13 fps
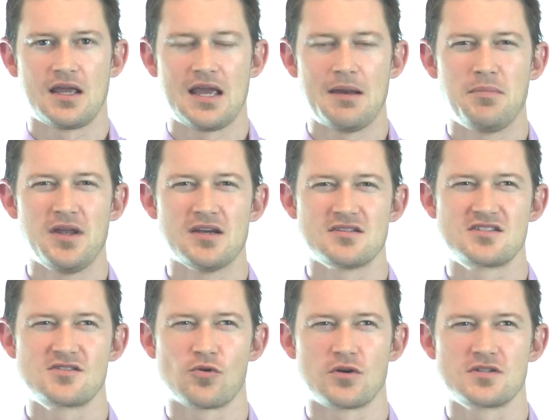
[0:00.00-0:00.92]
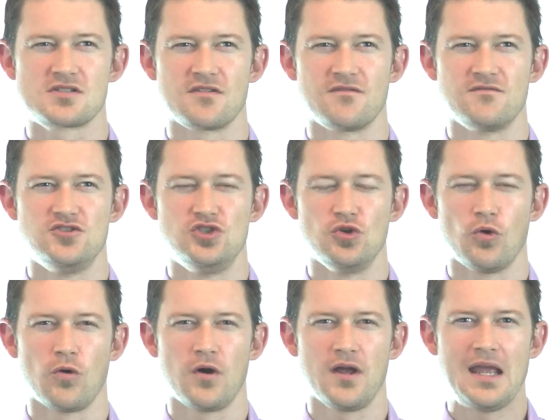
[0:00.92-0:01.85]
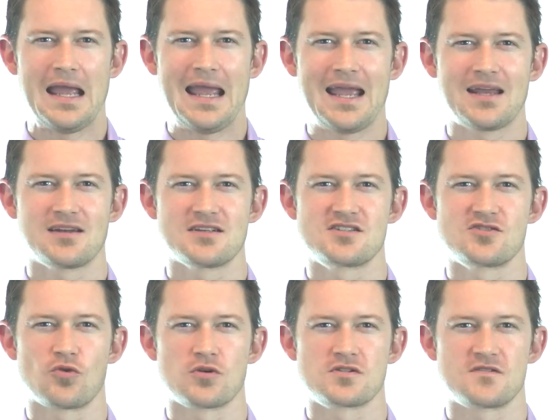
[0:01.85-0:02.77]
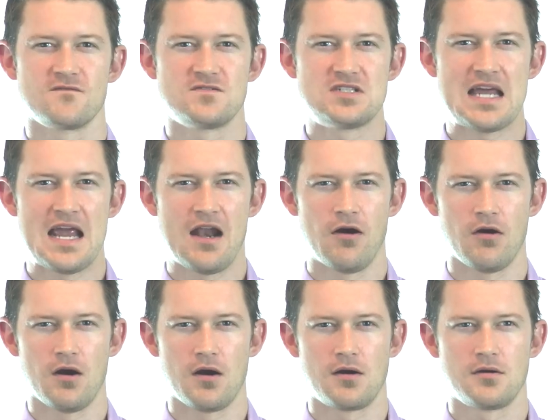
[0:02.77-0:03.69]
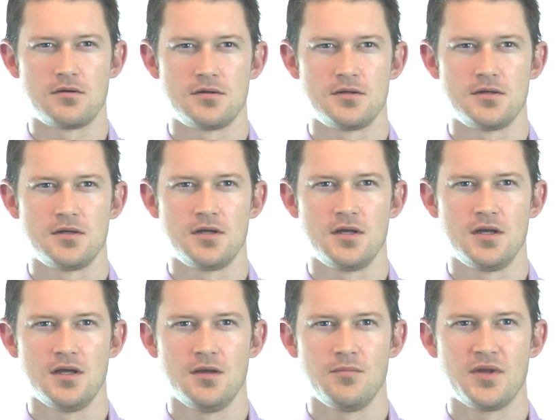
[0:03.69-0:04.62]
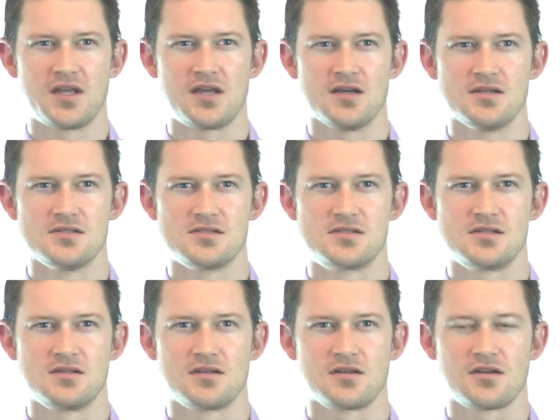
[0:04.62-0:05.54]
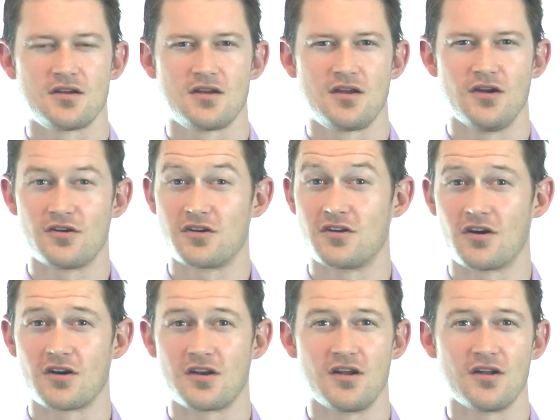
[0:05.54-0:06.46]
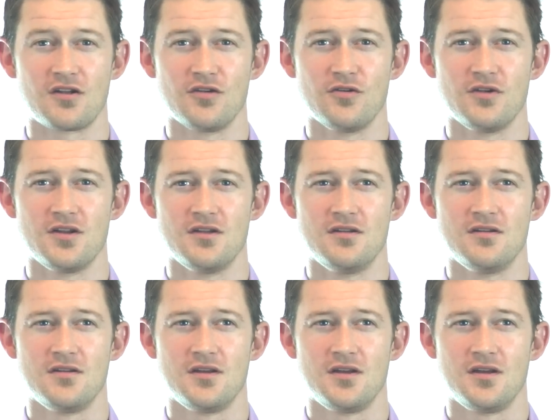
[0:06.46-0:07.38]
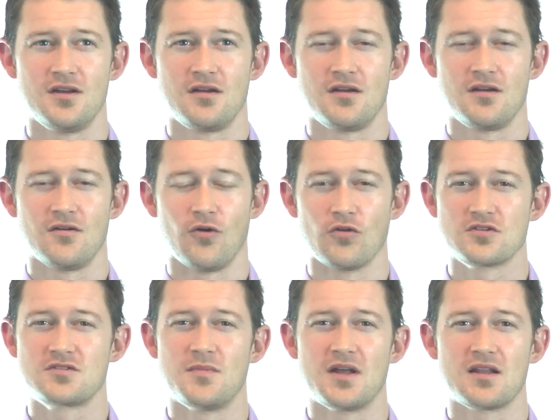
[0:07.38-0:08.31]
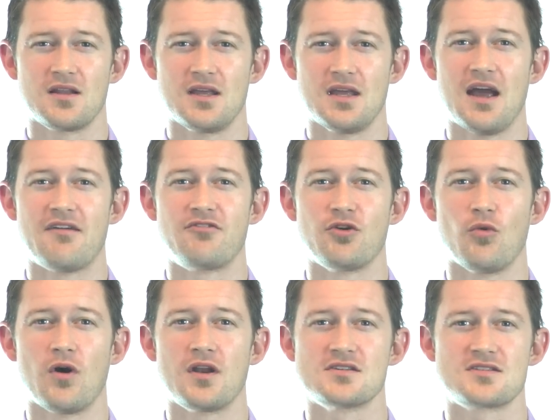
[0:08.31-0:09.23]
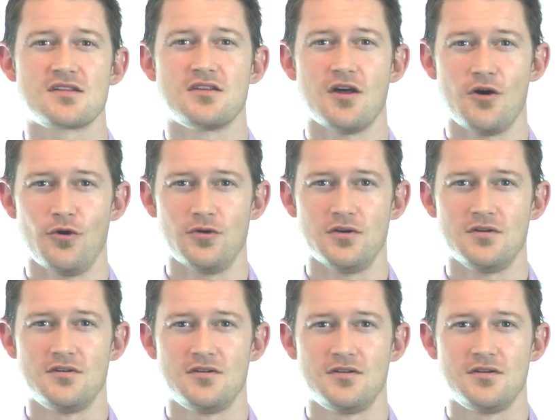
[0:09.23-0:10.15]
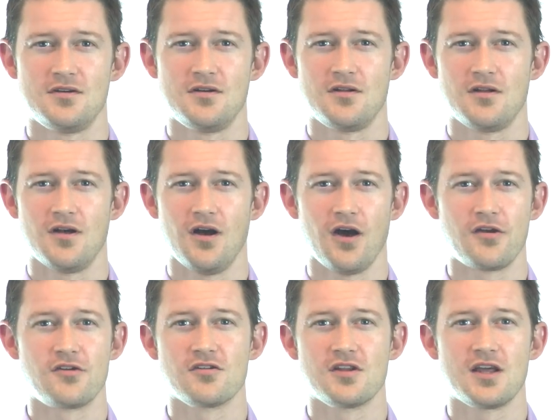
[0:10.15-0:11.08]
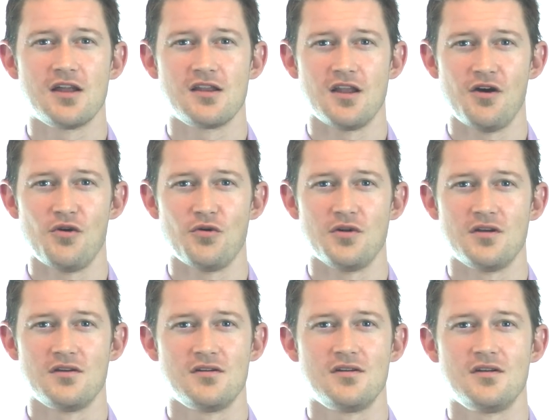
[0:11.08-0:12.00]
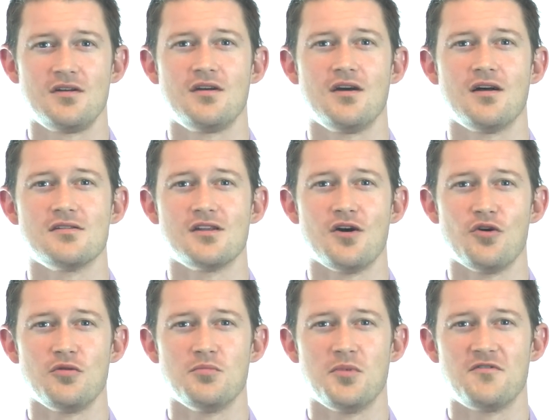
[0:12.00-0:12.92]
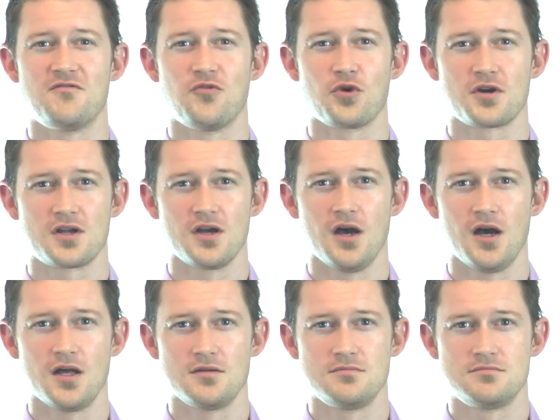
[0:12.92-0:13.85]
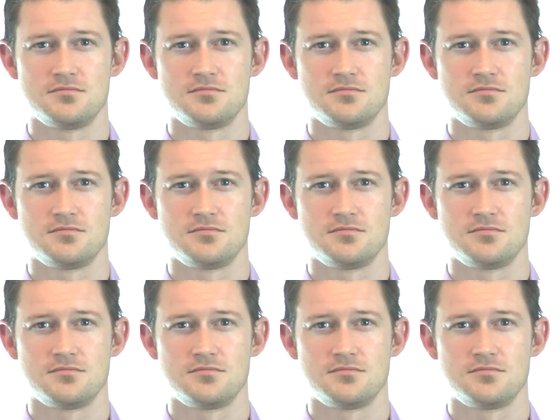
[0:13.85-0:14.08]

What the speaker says: can be a source of joy and a source of terror, because Kierkegaard concluded, ultimately everyone is alone, utterly alone, alone before God.